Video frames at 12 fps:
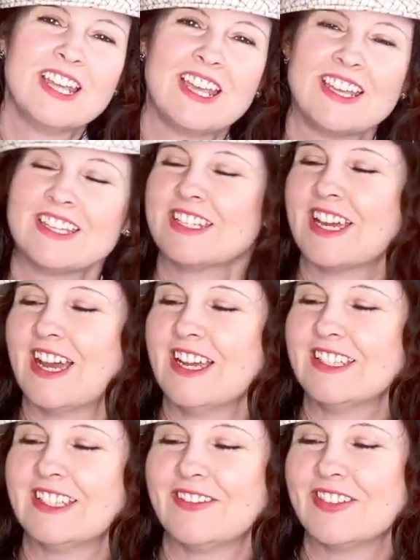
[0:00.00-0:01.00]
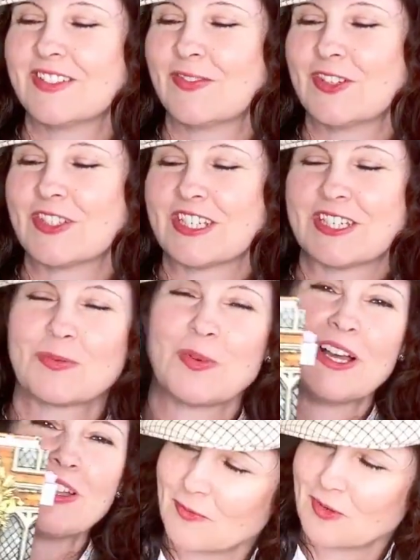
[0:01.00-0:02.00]
and I love this version as
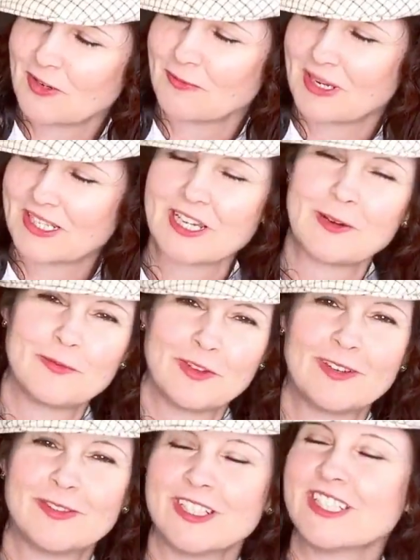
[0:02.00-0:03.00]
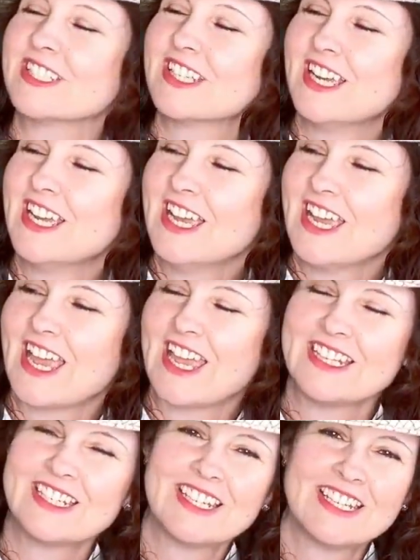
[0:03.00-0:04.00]
well, one of my top favorites.
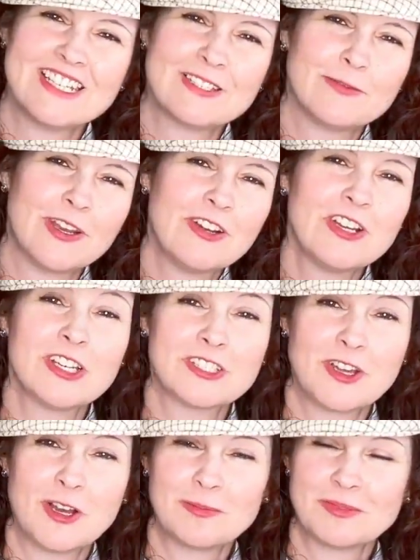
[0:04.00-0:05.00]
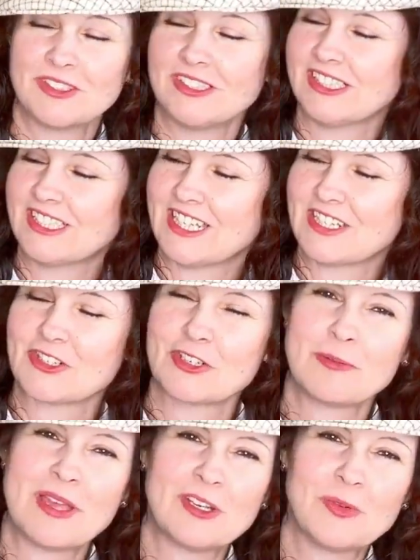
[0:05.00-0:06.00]
And it is very autumnal in nature.
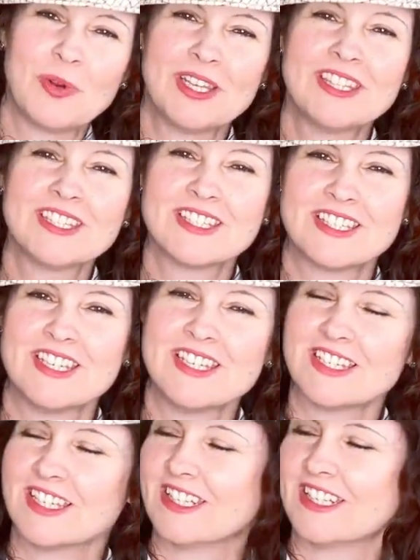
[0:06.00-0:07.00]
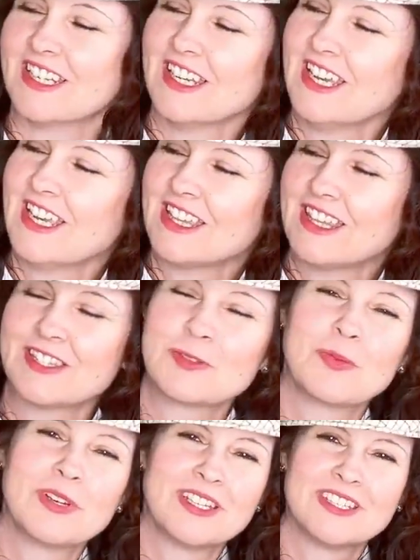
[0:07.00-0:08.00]
No matter what the season,
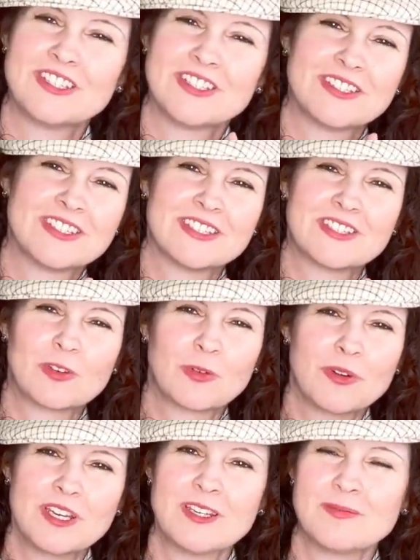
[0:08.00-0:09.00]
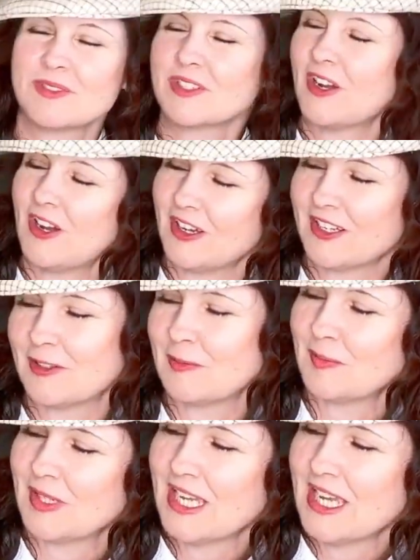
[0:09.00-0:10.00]
this one just screams
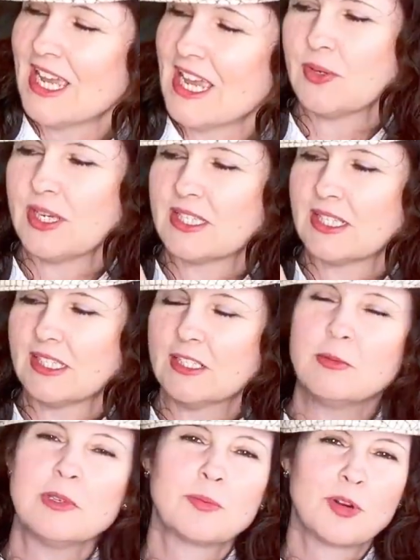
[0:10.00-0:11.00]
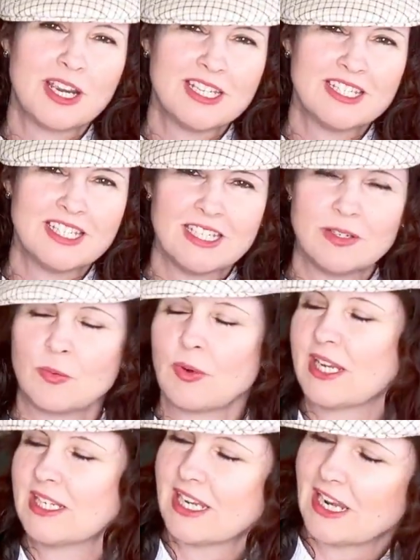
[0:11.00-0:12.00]
autumn. It's a little bit pricey
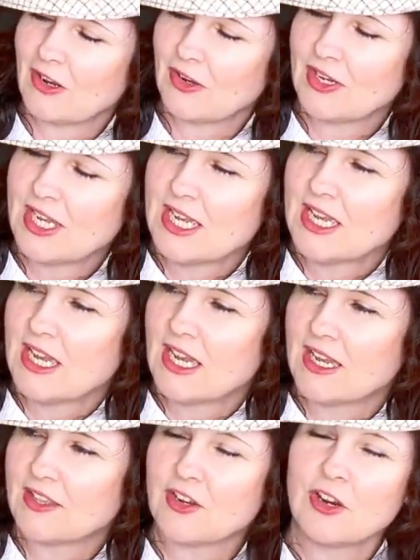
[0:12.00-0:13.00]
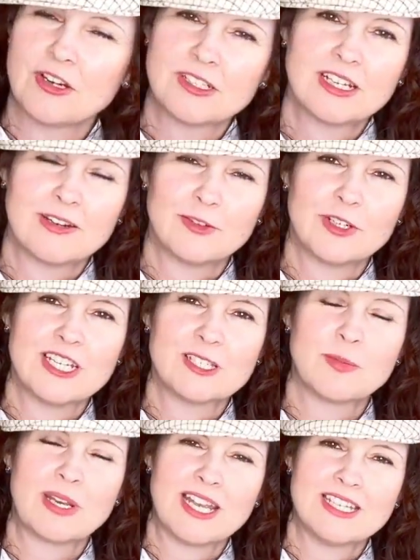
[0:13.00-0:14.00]
right now, the hardcover
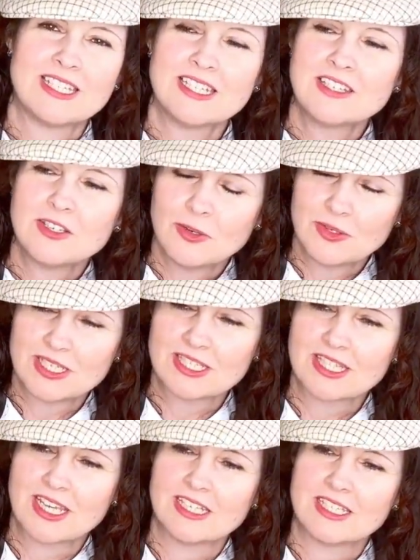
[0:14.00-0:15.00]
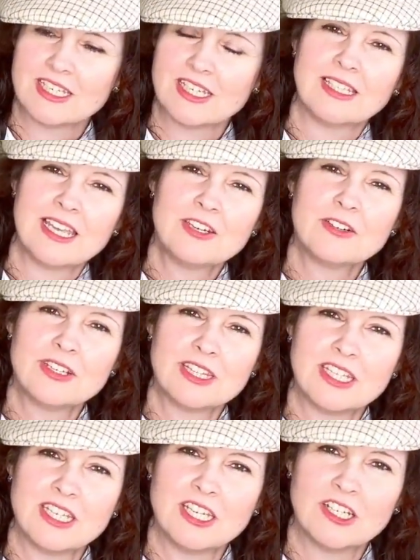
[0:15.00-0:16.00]
is, but I did notice that later
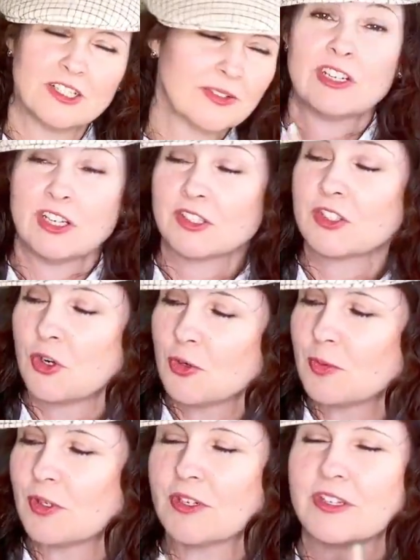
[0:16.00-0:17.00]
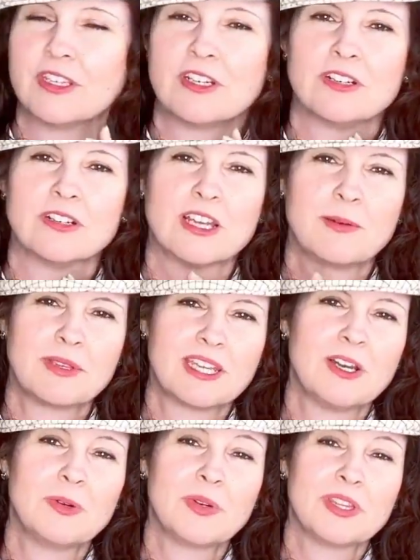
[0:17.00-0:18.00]
in the year, in October, they're
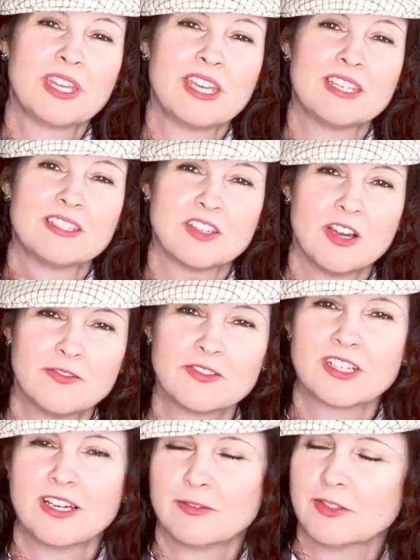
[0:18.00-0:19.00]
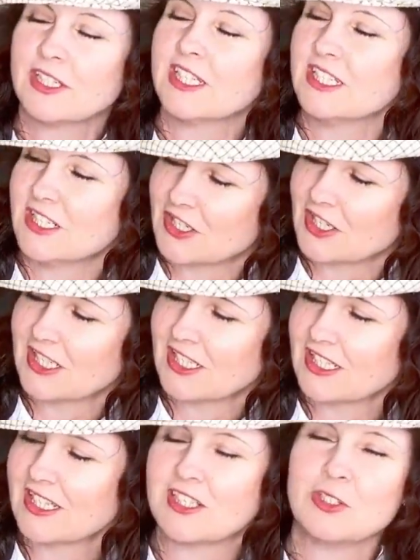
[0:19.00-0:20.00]
coming out with a softcover
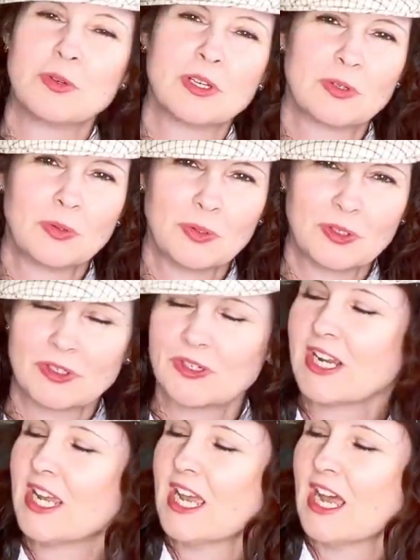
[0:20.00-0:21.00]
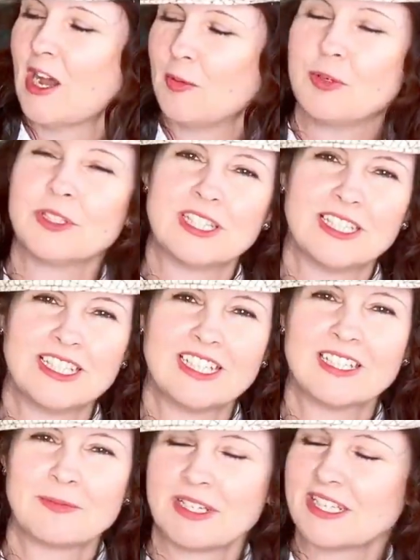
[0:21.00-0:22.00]
edition that you can order. I'll put the
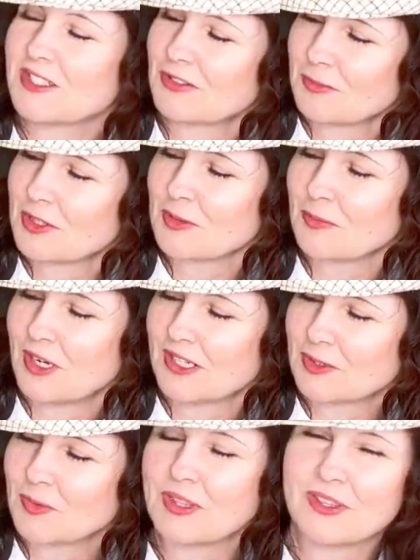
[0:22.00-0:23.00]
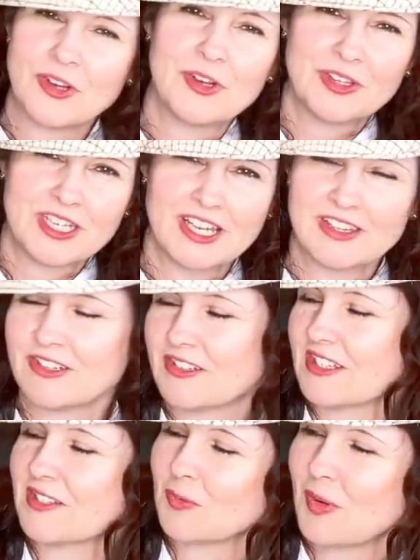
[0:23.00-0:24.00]
link in my description box with all the
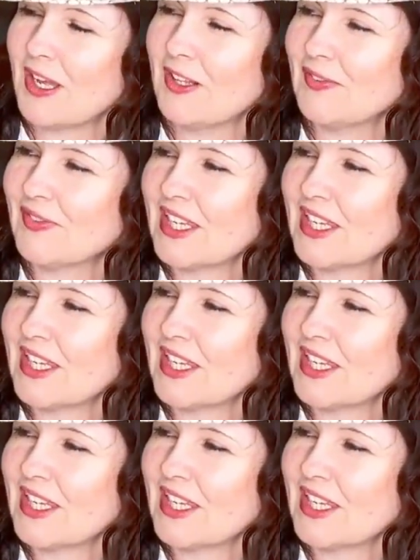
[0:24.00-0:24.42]
others as well.